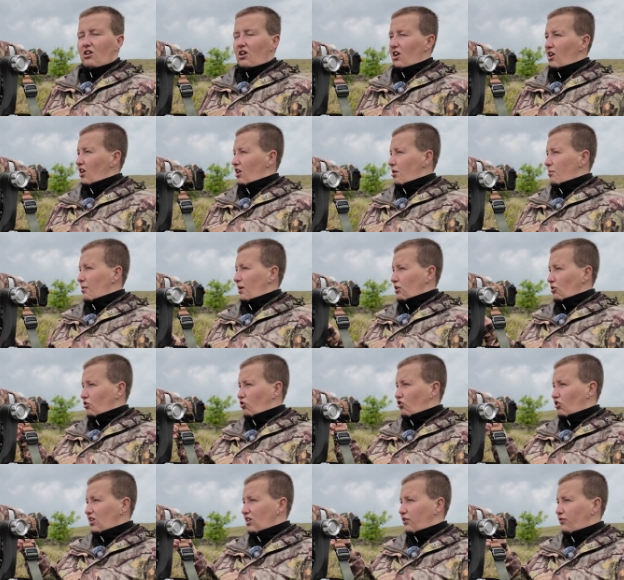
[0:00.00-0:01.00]
I could
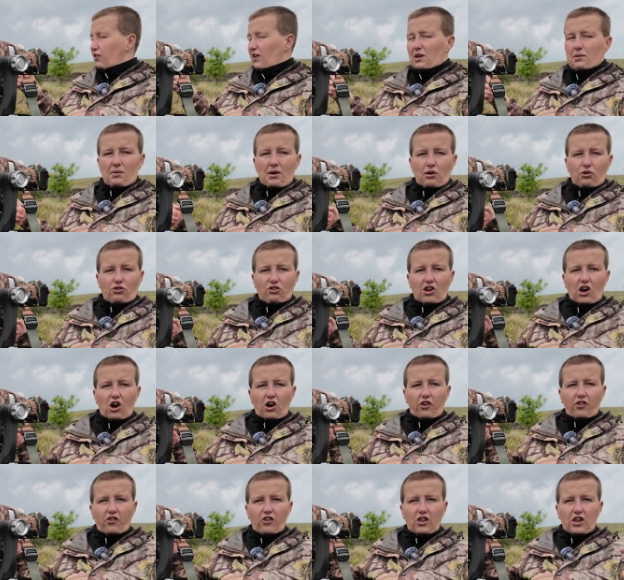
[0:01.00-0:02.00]
see the female sat
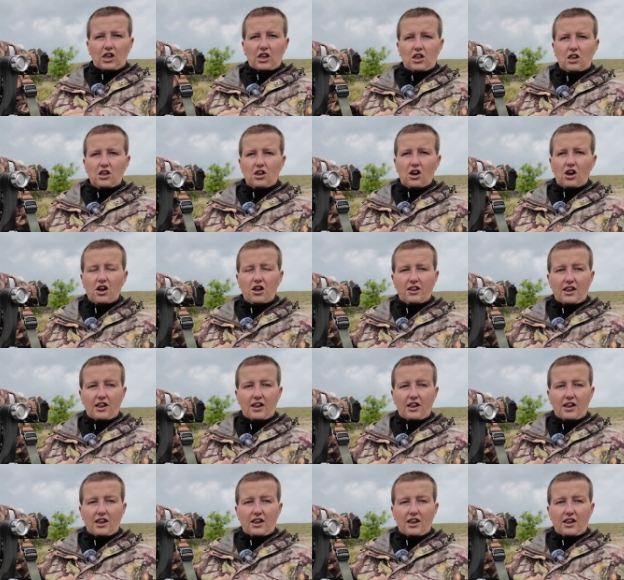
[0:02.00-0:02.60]
on the